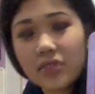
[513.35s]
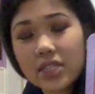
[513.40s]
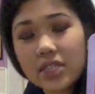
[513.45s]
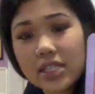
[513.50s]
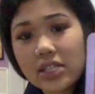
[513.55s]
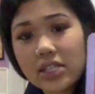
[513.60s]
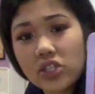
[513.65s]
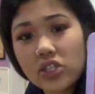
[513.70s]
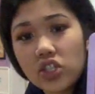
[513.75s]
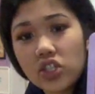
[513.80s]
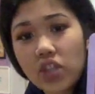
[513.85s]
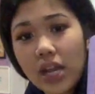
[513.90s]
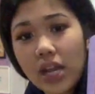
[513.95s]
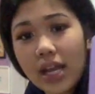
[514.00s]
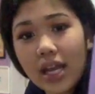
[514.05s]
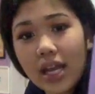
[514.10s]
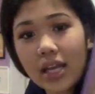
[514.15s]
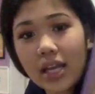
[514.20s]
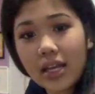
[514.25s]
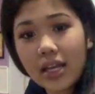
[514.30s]
It's like
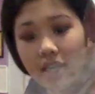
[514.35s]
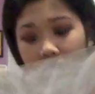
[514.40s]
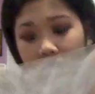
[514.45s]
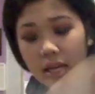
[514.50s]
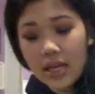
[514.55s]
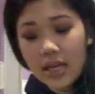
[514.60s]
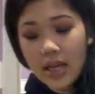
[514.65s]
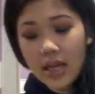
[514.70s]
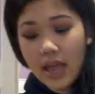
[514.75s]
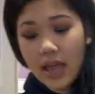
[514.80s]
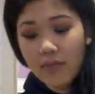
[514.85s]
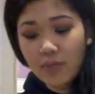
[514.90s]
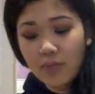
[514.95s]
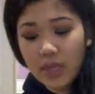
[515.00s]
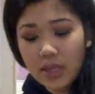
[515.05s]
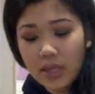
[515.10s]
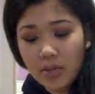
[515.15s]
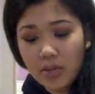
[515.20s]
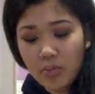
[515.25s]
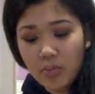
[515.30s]
shedding and
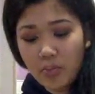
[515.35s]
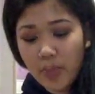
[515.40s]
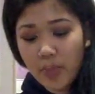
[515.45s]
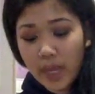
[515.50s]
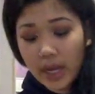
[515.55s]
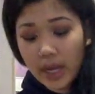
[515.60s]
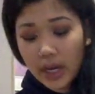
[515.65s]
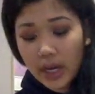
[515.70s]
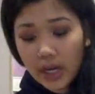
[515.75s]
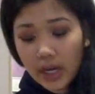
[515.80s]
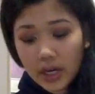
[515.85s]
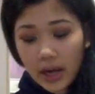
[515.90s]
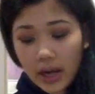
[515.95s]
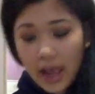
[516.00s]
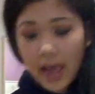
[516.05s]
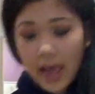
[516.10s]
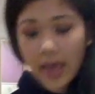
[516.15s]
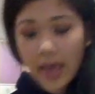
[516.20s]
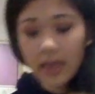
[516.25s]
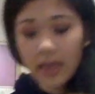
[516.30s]
being bare
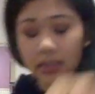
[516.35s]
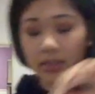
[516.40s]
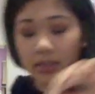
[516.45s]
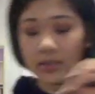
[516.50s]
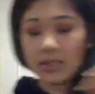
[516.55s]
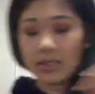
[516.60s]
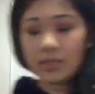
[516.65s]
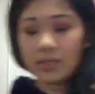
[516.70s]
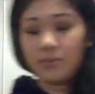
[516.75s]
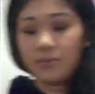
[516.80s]
and